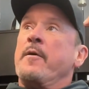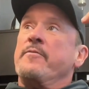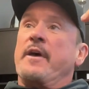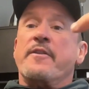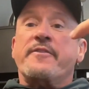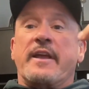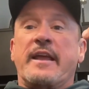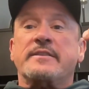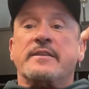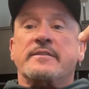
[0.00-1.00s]
The other thing
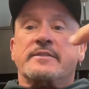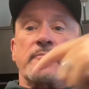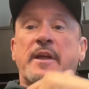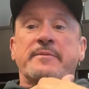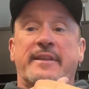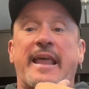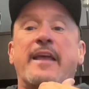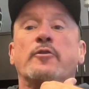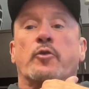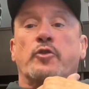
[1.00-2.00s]
is sometimes the
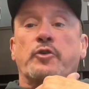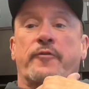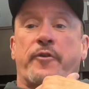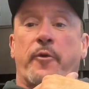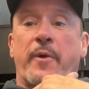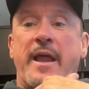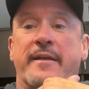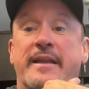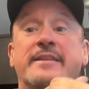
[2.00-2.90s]
landlord will do it for the rent,